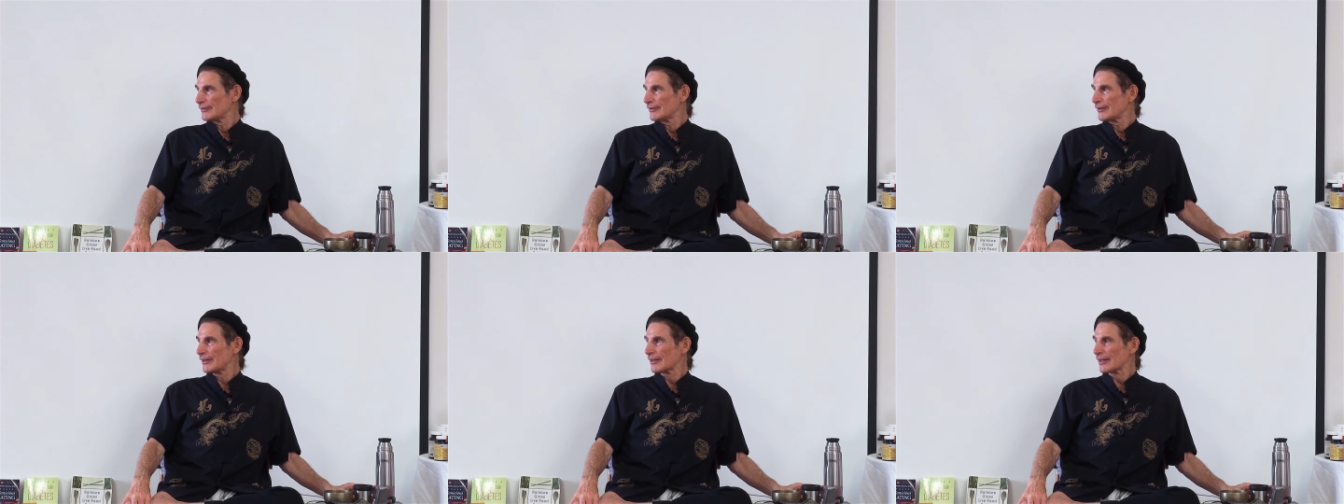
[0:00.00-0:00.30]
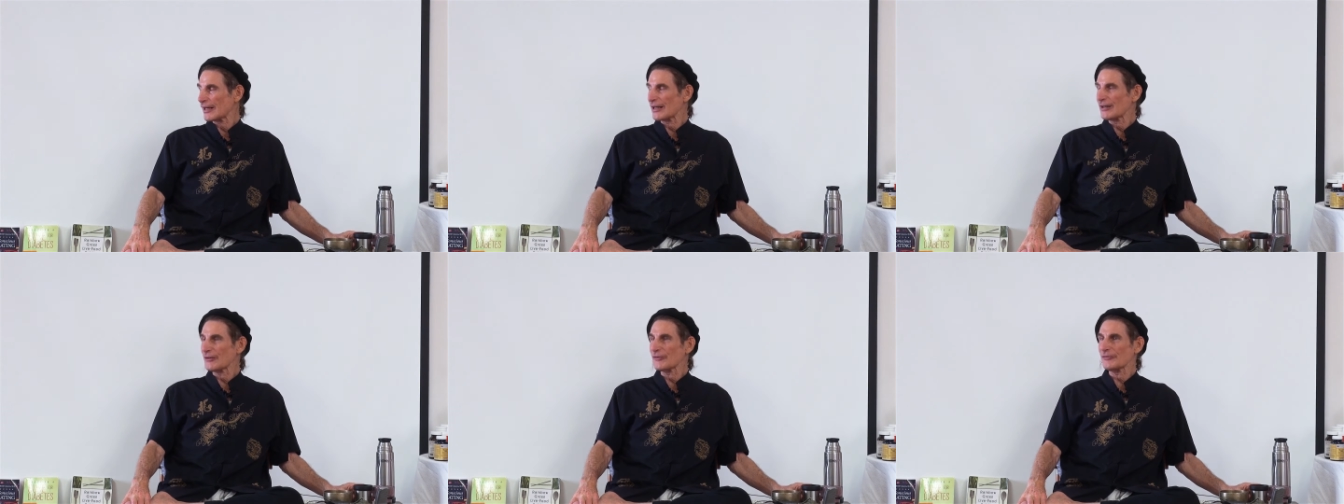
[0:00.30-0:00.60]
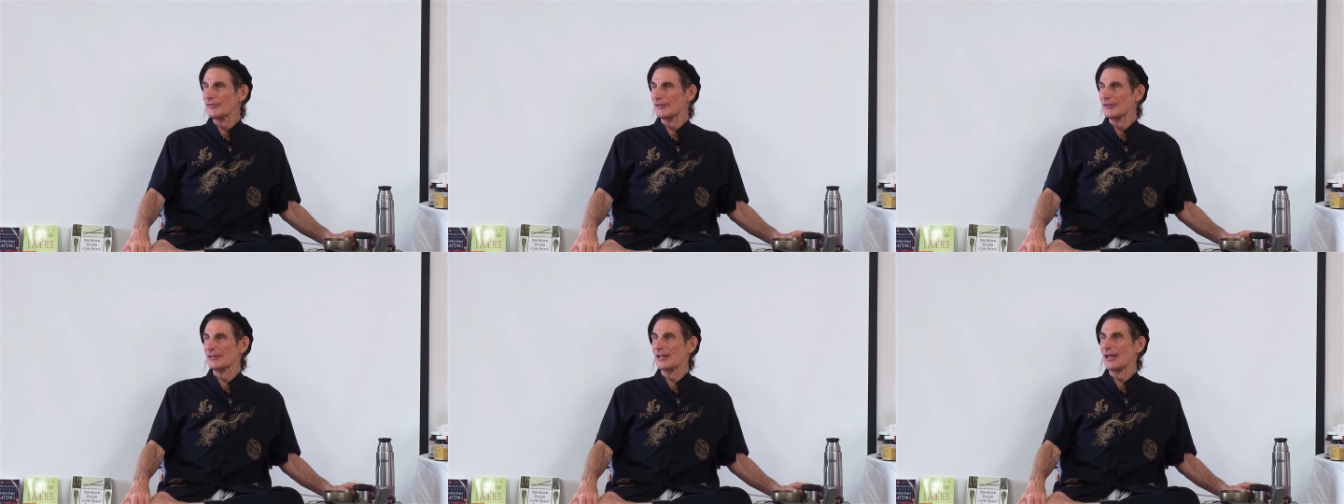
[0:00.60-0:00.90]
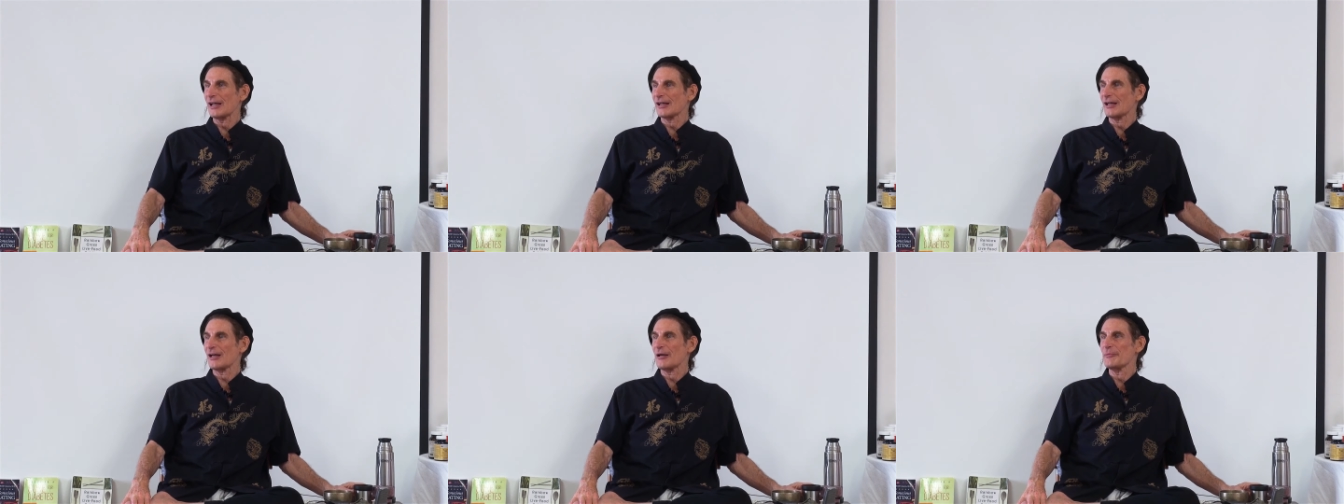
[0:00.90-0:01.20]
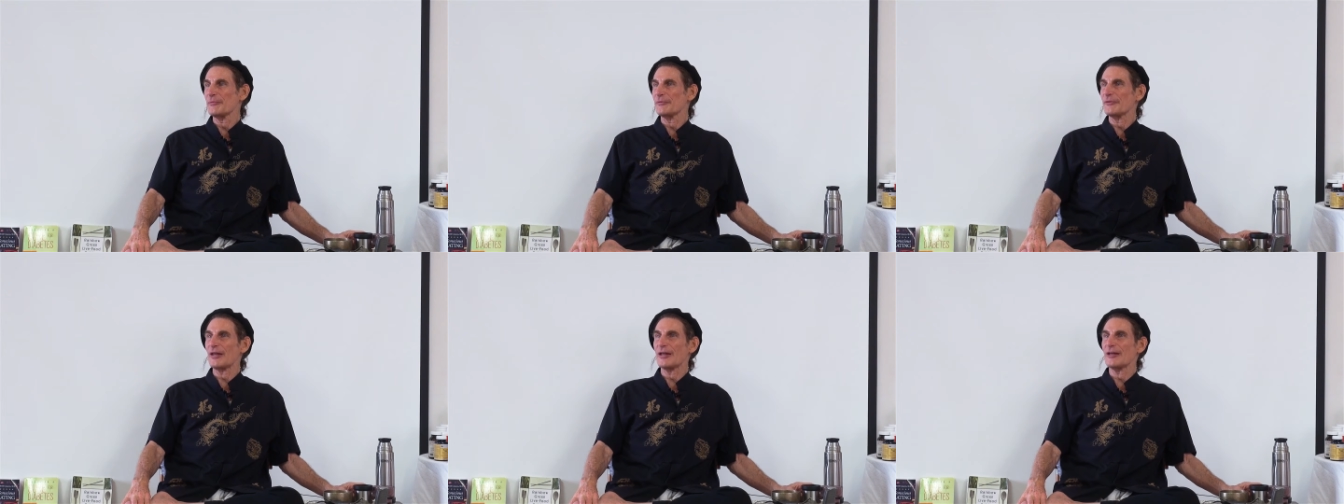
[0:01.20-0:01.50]
And I don't think that
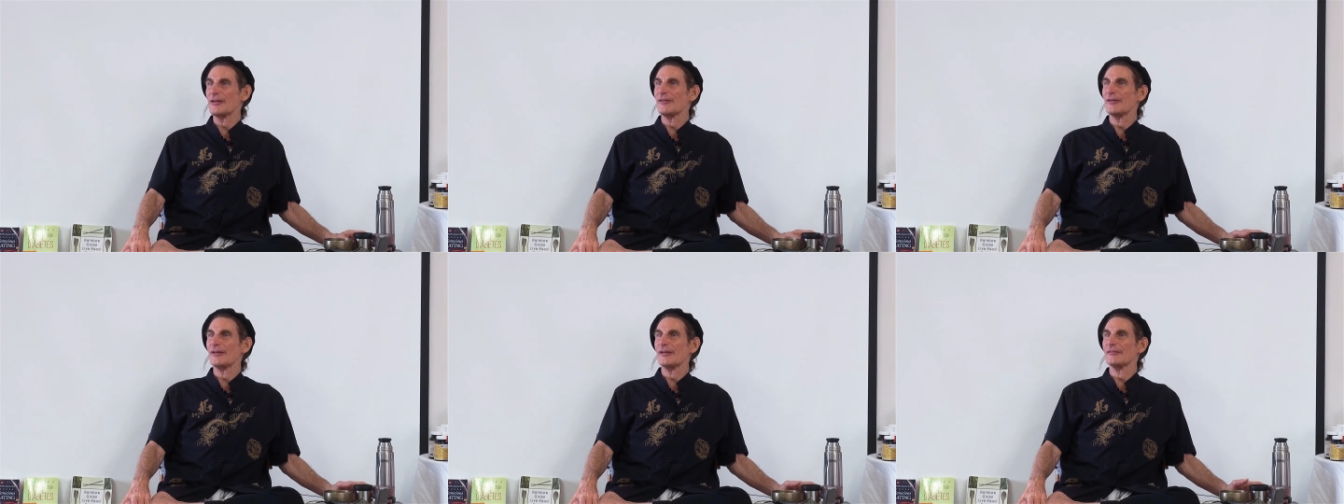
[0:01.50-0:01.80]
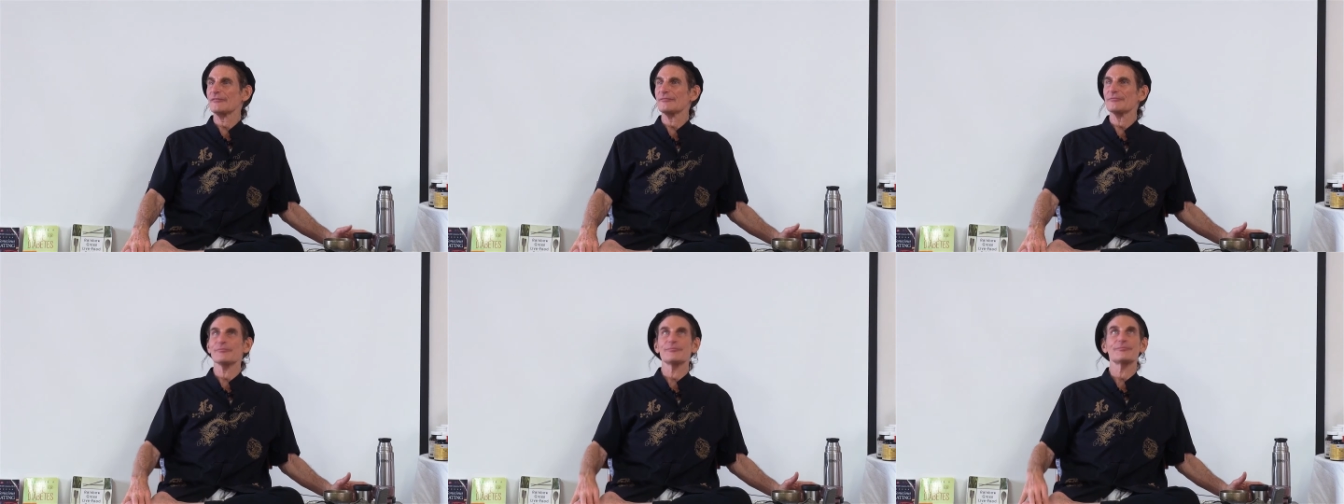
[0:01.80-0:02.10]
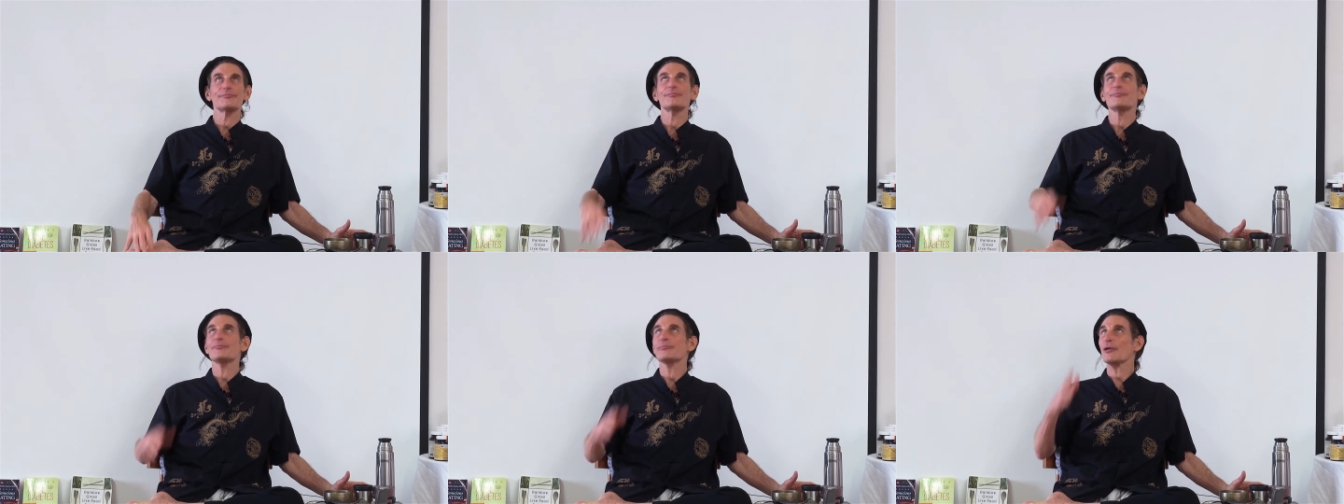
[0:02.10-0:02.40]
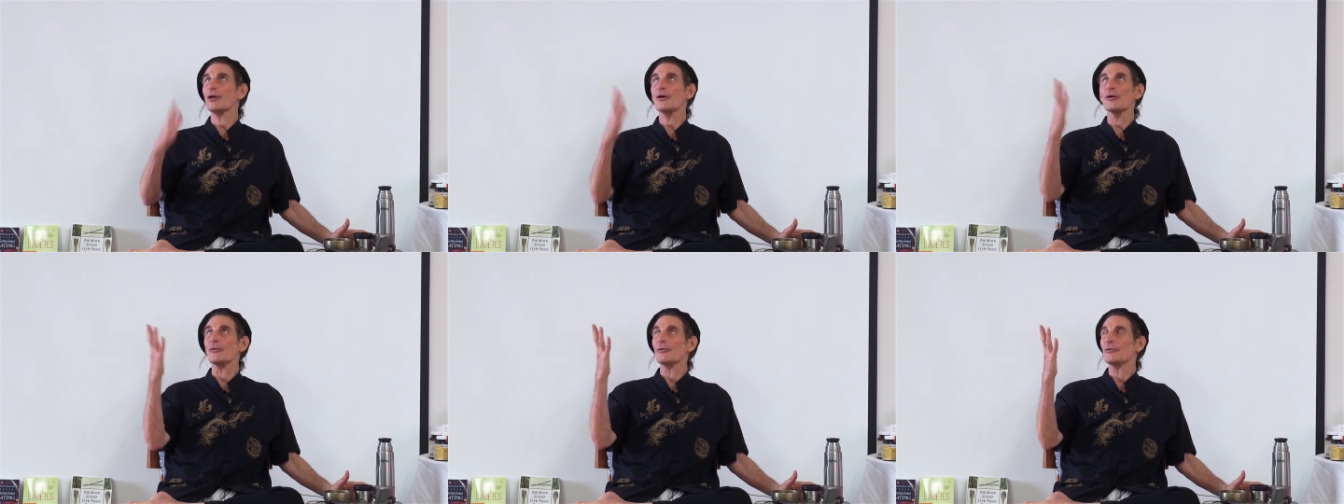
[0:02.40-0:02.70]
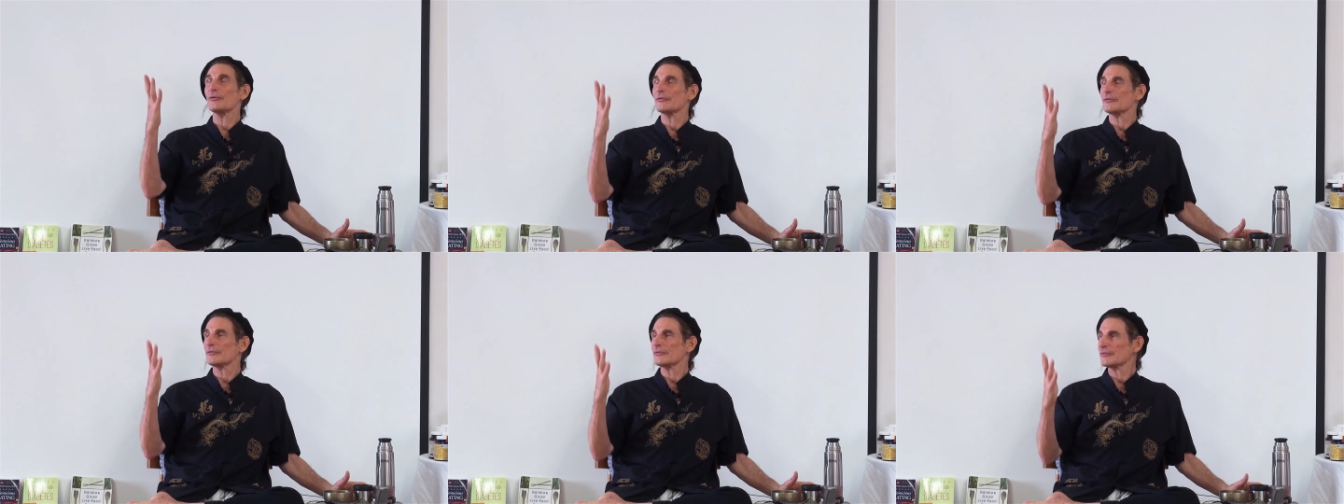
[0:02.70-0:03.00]
comes out of the blue,
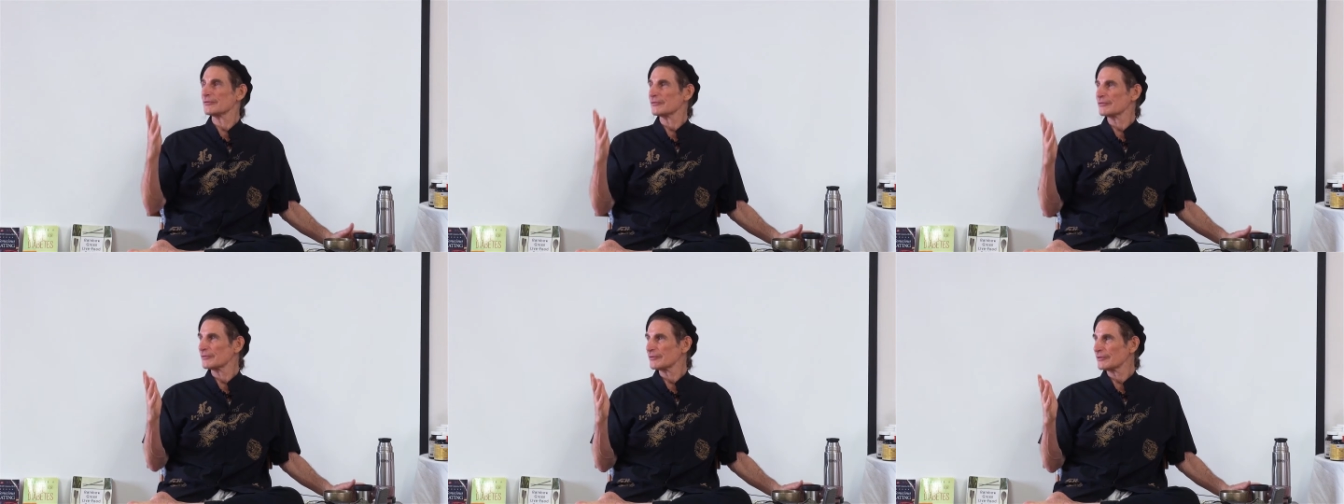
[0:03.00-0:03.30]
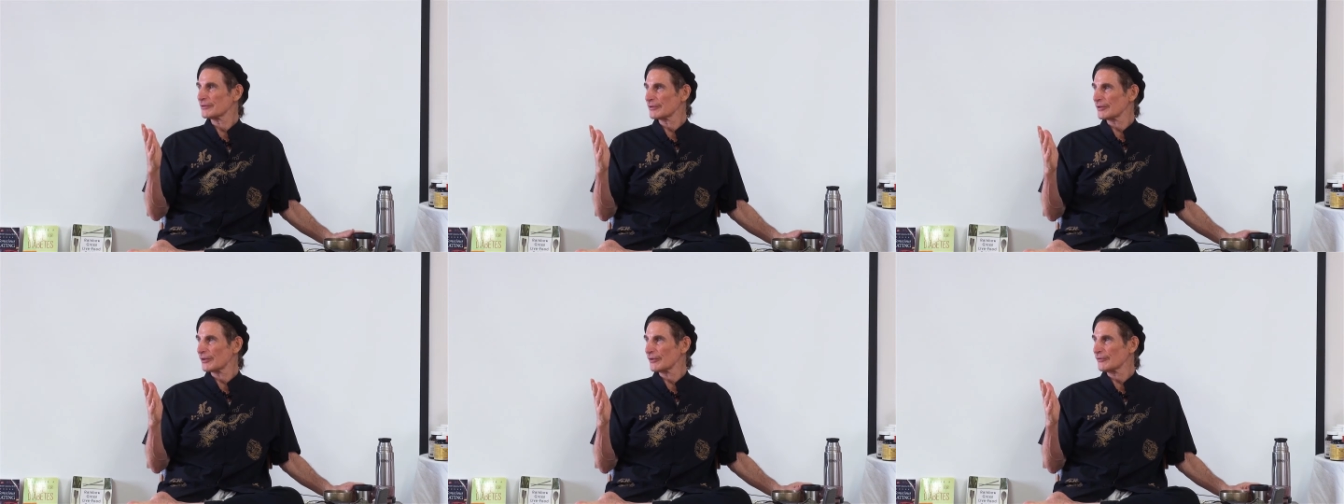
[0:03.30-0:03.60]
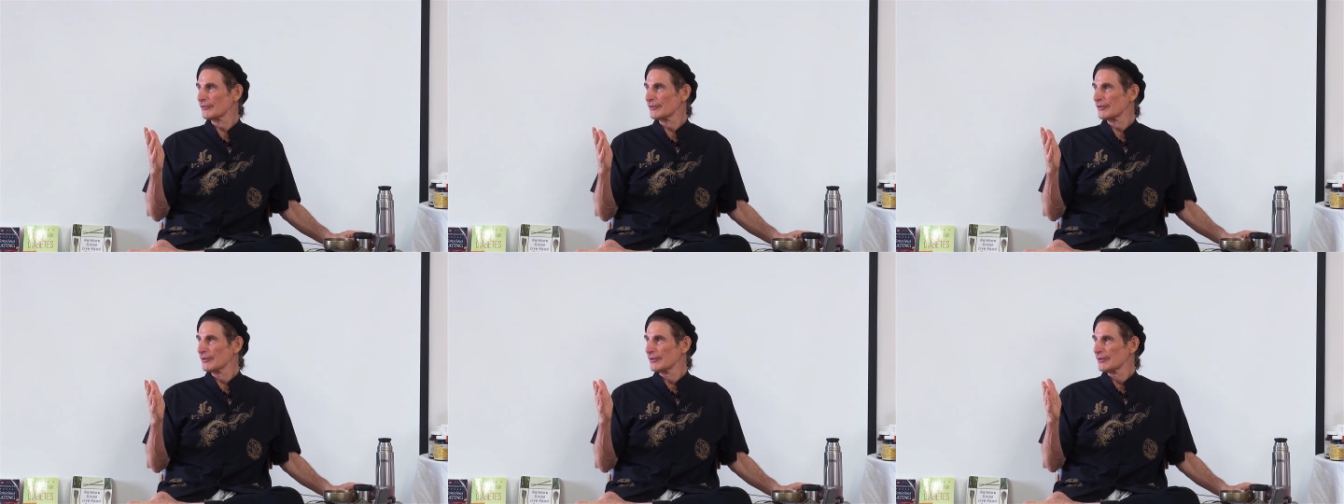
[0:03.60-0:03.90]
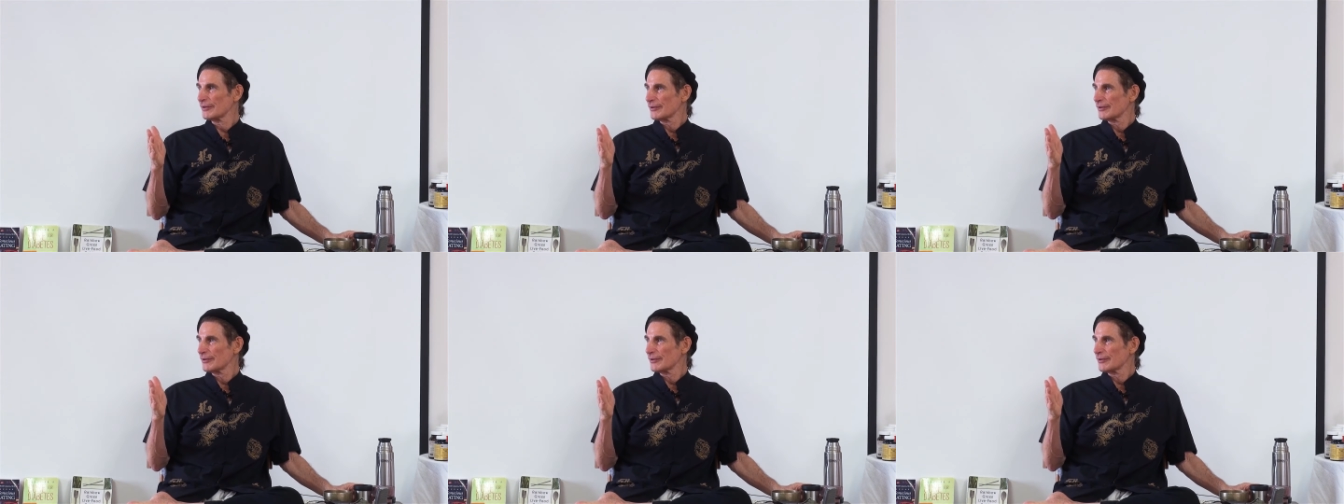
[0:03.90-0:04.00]
you know?